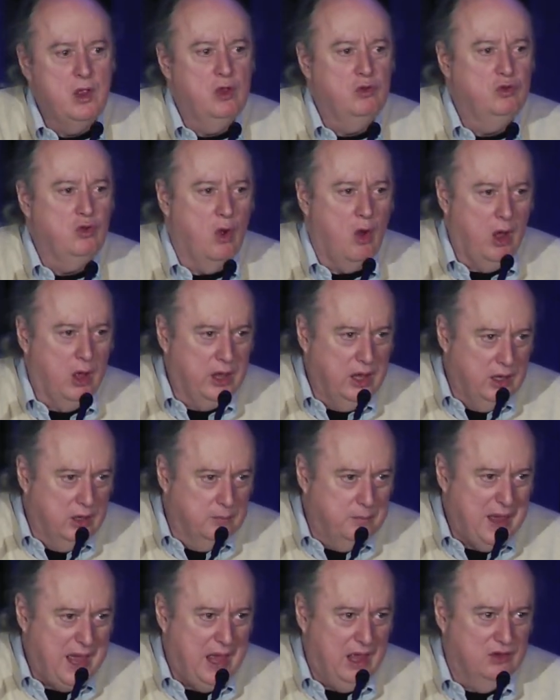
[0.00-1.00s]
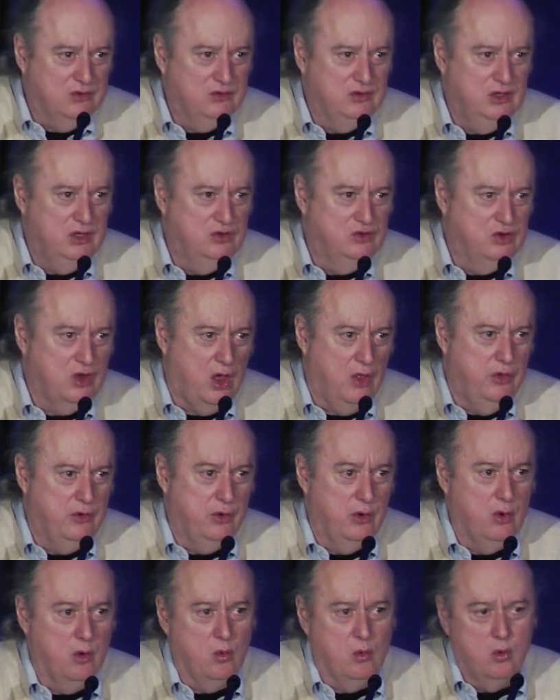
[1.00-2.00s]
talking past each
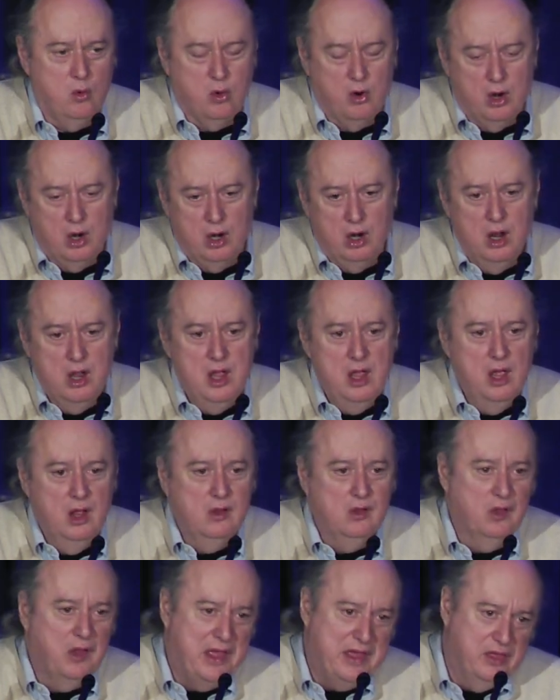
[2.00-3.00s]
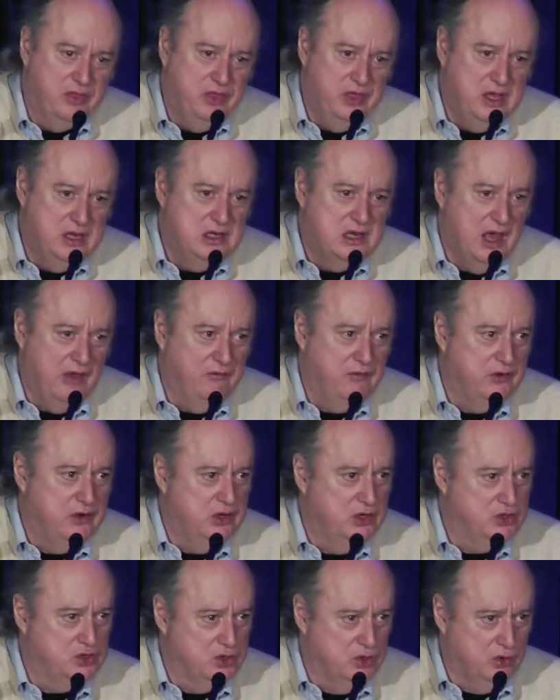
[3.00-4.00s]
other or lengthy
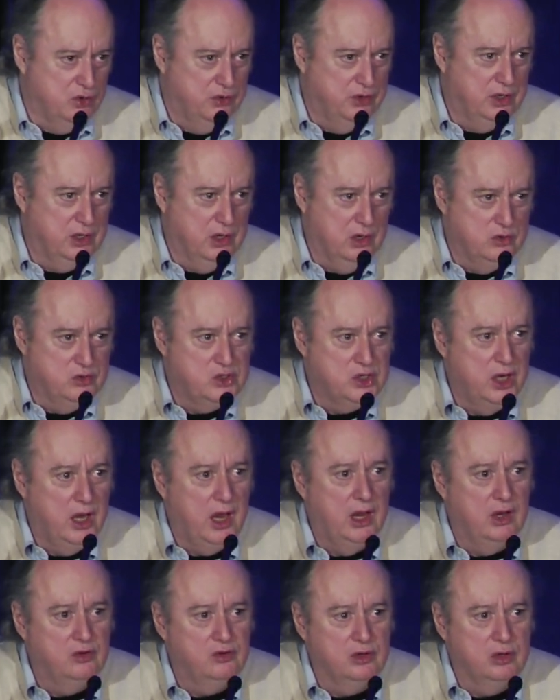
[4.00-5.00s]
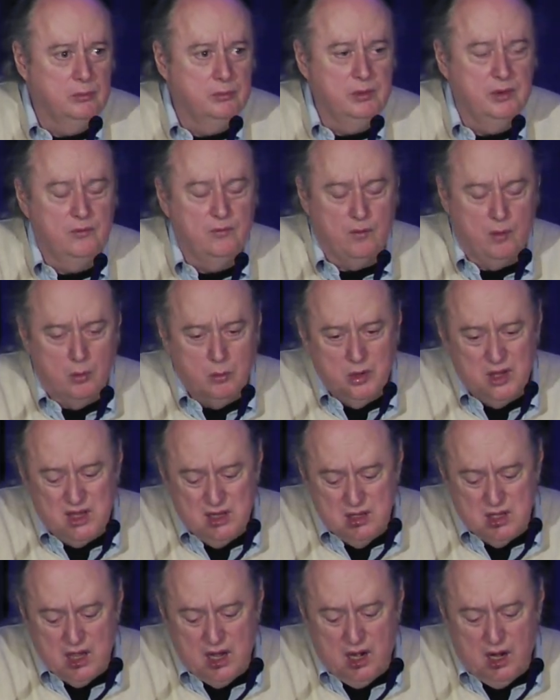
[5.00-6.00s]
definitional negotiation before we
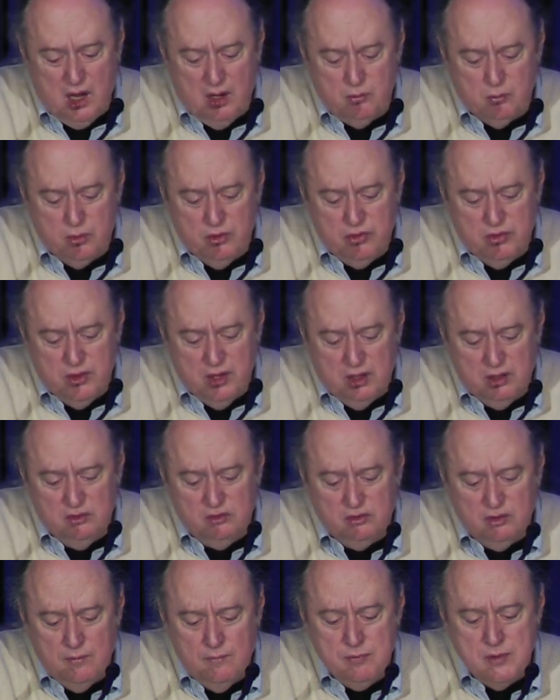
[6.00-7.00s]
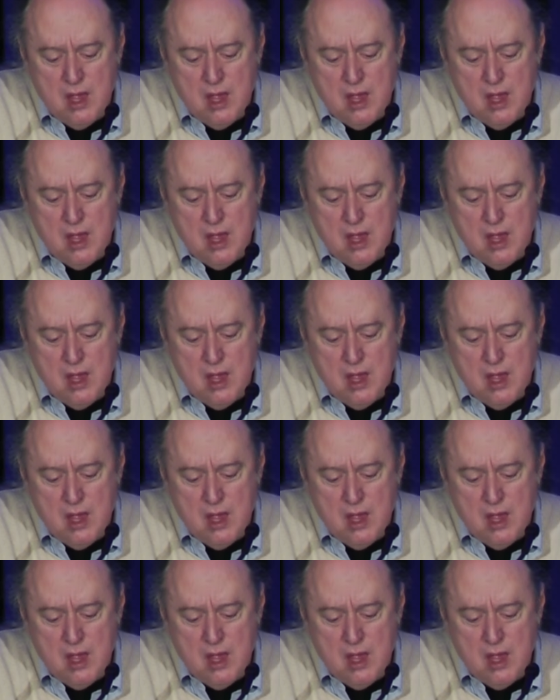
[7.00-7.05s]
can get on with things.